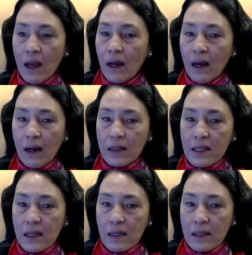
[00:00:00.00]
uh,
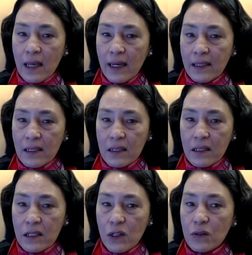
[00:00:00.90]

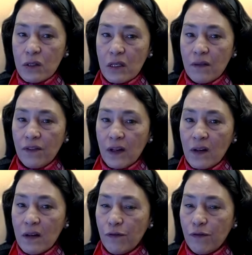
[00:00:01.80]
scientists use the
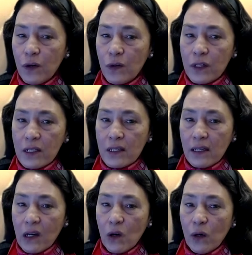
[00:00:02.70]
very focused
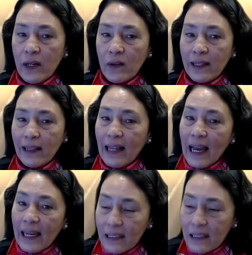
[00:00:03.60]
and coherent
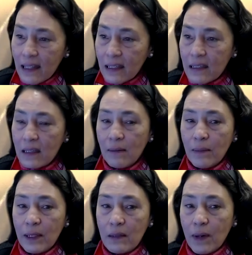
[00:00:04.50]
light that is
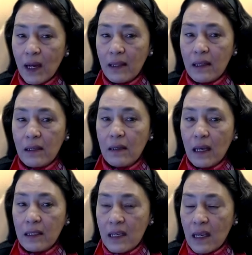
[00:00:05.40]
emitted by the
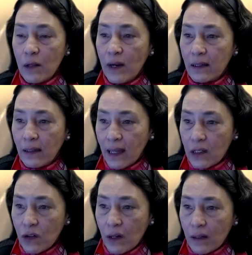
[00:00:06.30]
accelerated
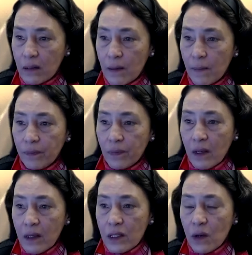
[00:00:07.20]
electrons.
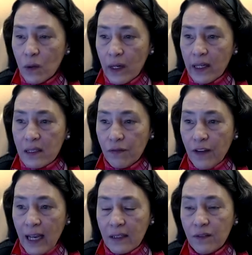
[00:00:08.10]
So it's a
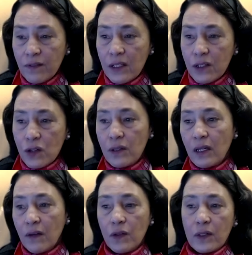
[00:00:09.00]
fact of nature that
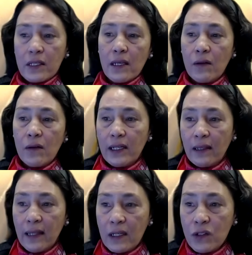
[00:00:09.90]
if you accelerate
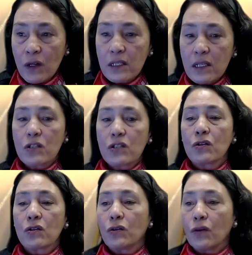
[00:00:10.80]
electrons in a
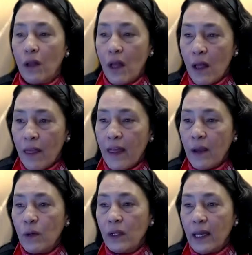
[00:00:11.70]
circle, they
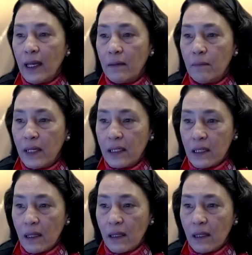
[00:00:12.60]
will emit